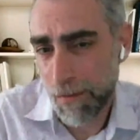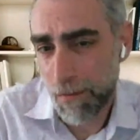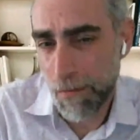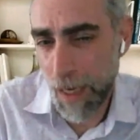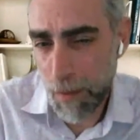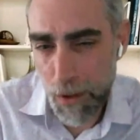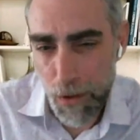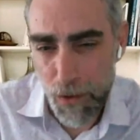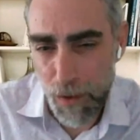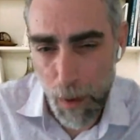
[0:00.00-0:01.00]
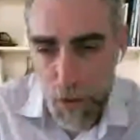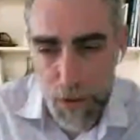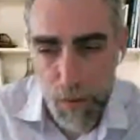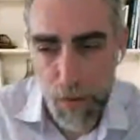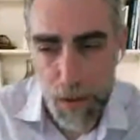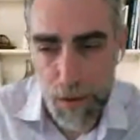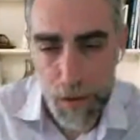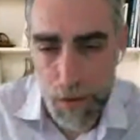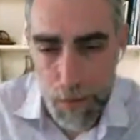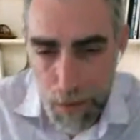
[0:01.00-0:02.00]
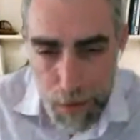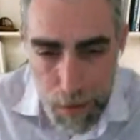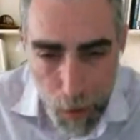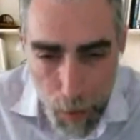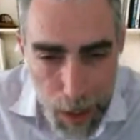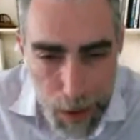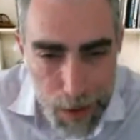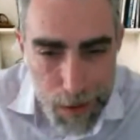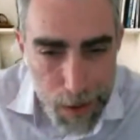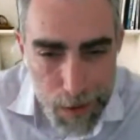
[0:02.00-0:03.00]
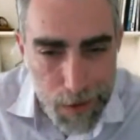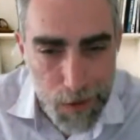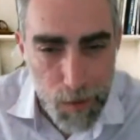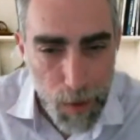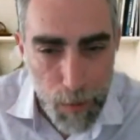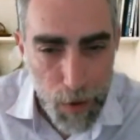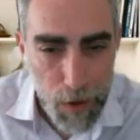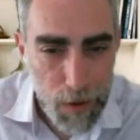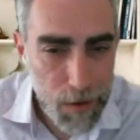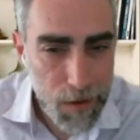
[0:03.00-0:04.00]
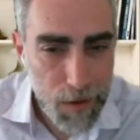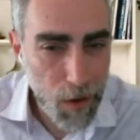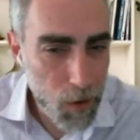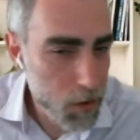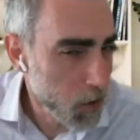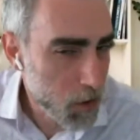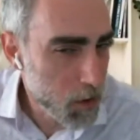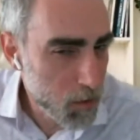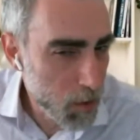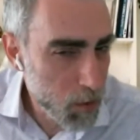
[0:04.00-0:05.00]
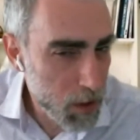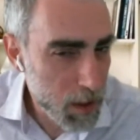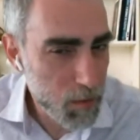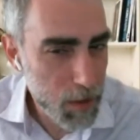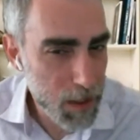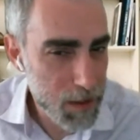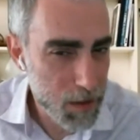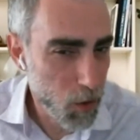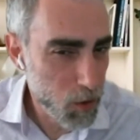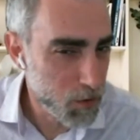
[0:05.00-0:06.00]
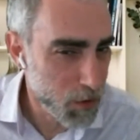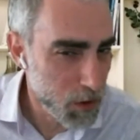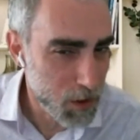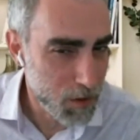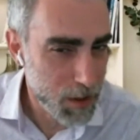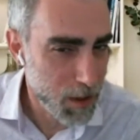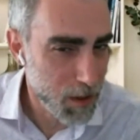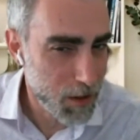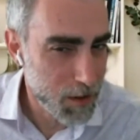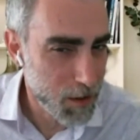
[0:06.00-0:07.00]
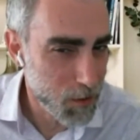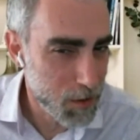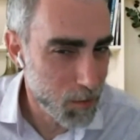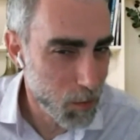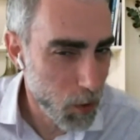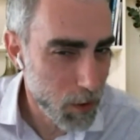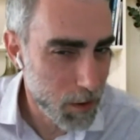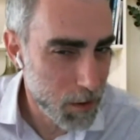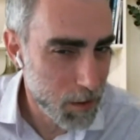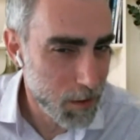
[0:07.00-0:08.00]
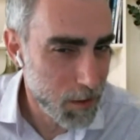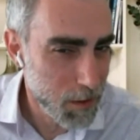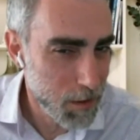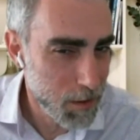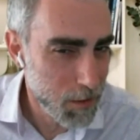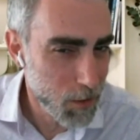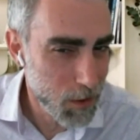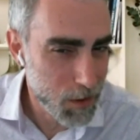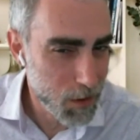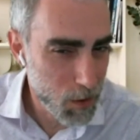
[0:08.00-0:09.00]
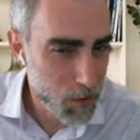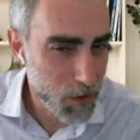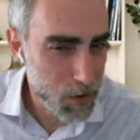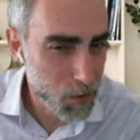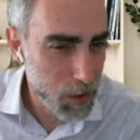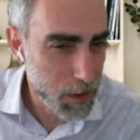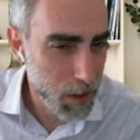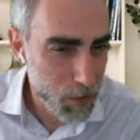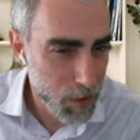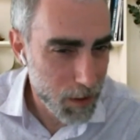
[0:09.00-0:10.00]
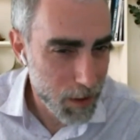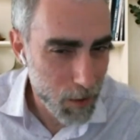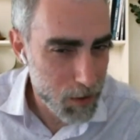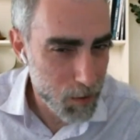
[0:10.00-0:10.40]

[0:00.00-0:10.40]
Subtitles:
maybe you remembered some things that don't make any sense to remember, and you're only remembering it because an old version of it thought that it was important, whereas the newer version would never think that was